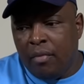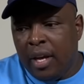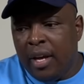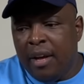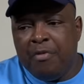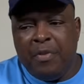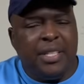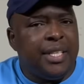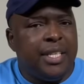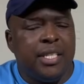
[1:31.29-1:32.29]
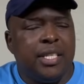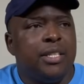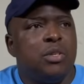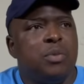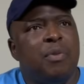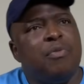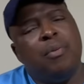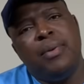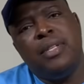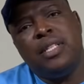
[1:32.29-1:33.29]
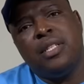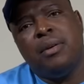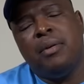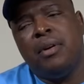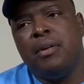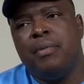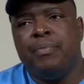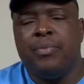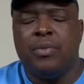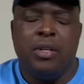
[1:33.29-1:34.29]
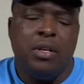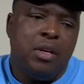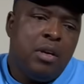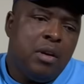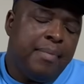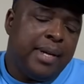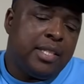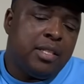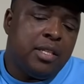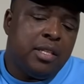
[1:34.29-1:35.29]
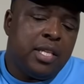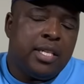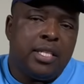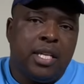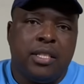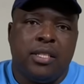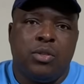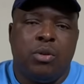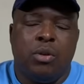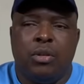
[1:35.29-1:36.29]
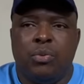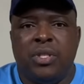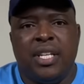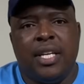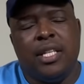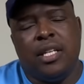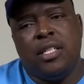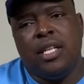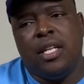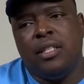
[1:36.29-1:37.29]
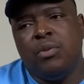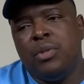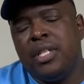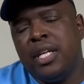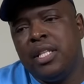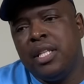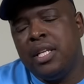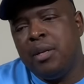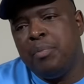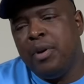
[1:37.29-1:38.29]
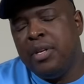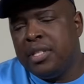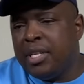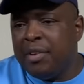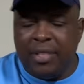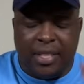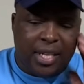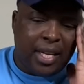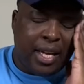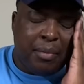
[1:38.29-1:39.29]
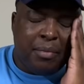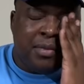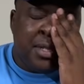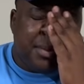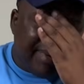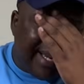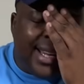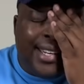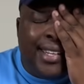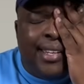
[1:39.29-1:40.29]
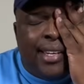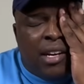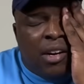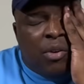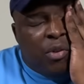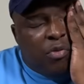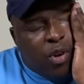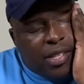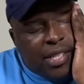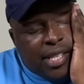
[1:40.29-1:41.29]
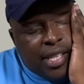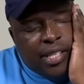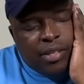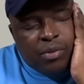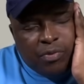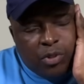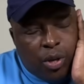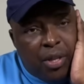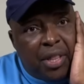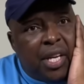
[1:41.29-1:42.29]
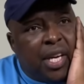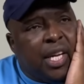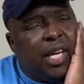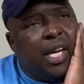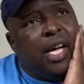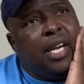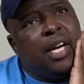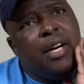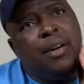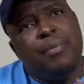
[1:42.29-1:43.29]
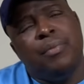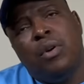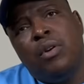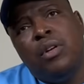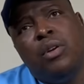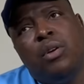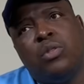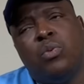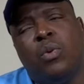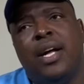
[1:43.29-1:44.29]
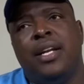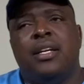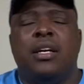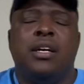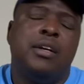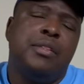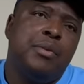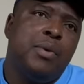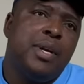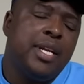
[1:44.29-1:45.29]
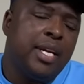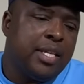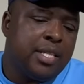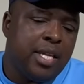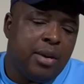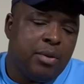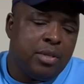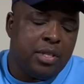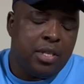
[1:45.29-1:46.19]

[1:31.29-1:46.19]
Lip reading: vintage Sundowns performance, but the result is good. We take the result and we take the 3 points. After 10 games played, we've won 6, drawn 3, and only lost 1, the one against Aros.